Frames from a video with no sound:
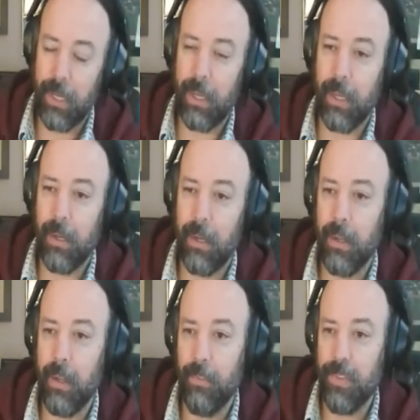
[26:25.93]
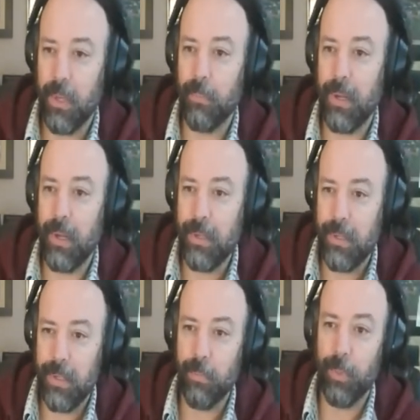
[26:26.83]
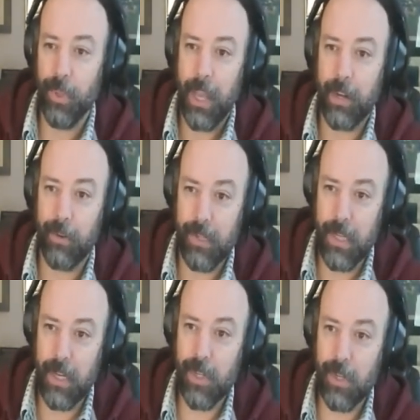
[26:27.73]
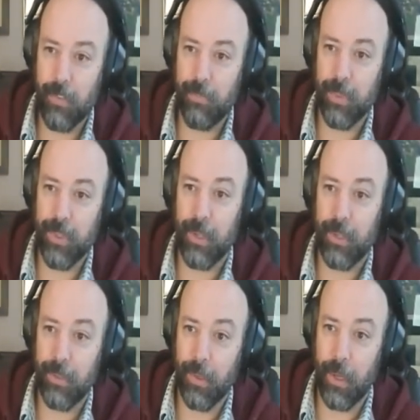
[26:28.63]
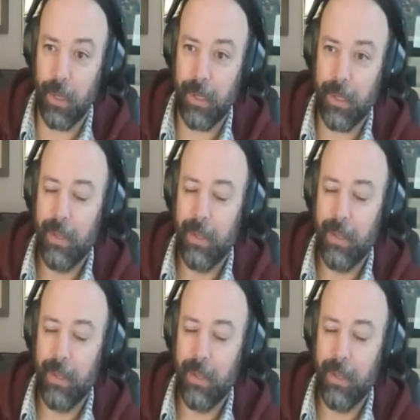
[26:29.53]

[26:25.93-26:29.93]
and if somebody's simple categorization of Platonic thought